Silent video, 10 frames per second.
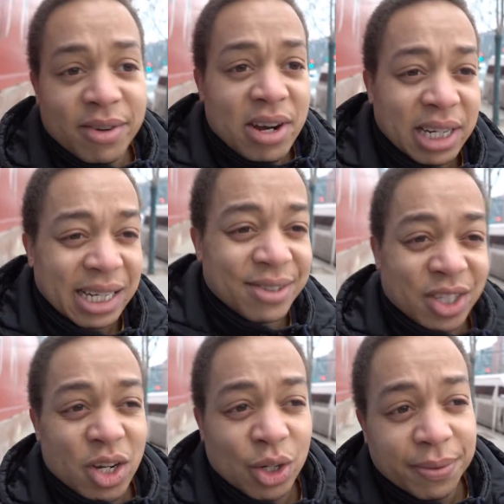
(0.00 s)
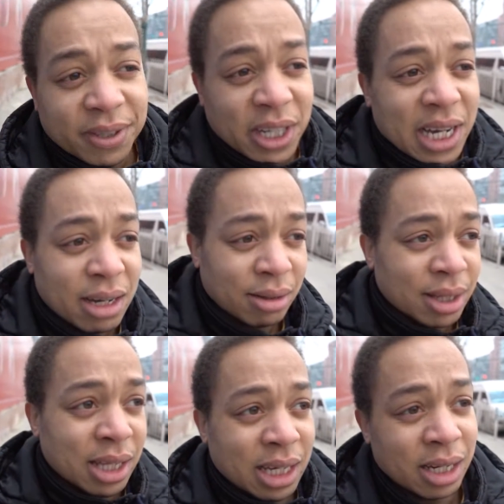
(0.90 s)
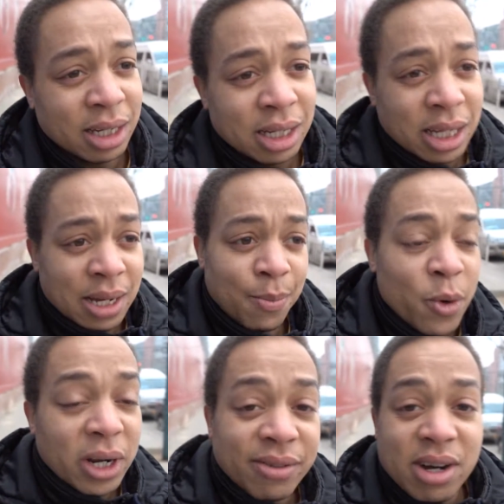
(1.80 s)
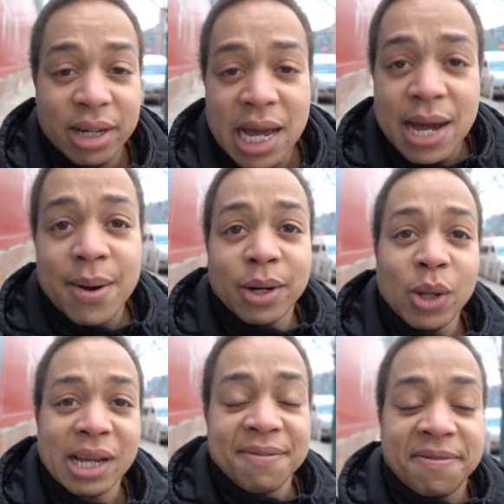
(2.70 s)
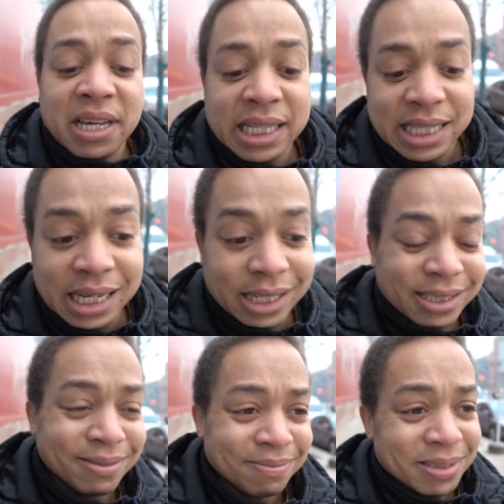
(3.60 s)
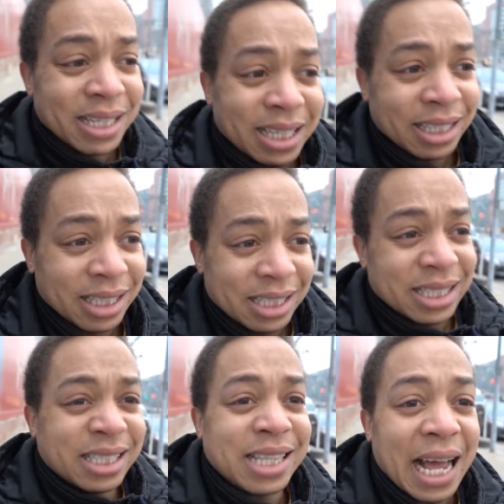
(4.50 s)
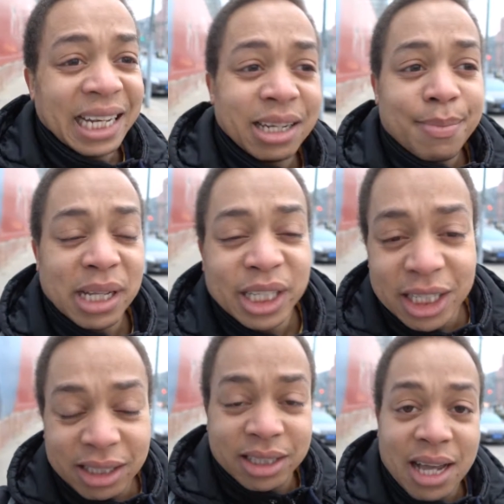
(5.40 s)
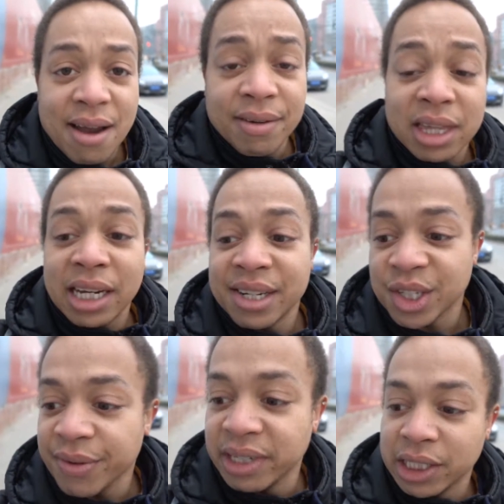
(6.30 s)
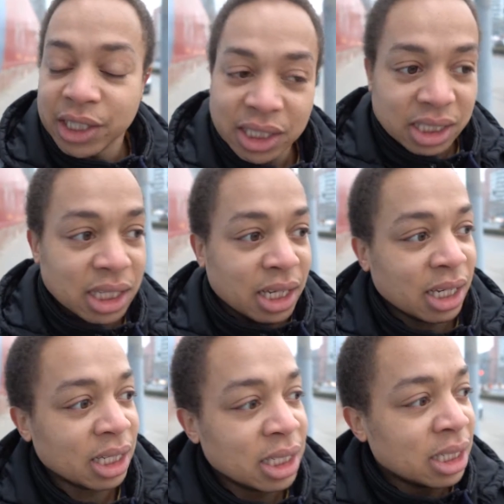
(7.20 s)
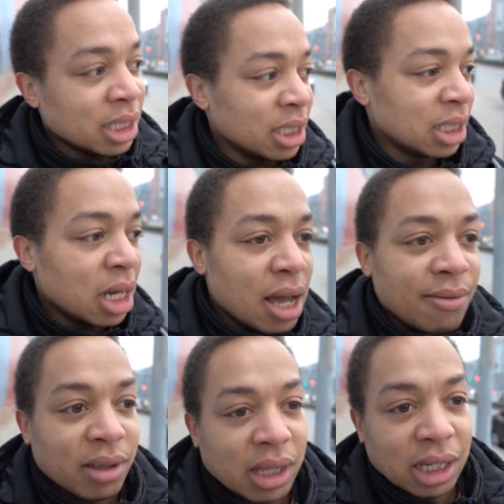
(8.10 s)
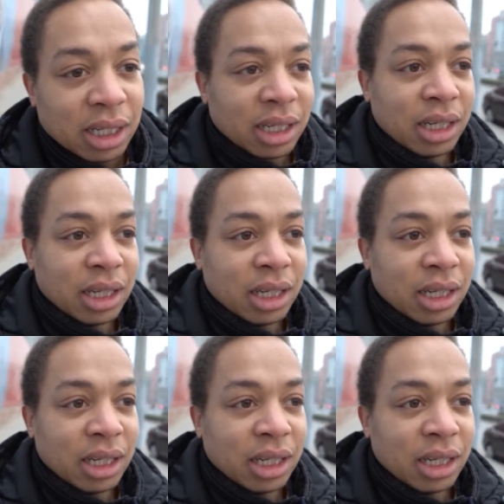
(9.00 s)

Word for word: around here is not good for your health. I'm walking around now and all I can feel is like sand in my lungs. Everything here is covered in dust. Everything.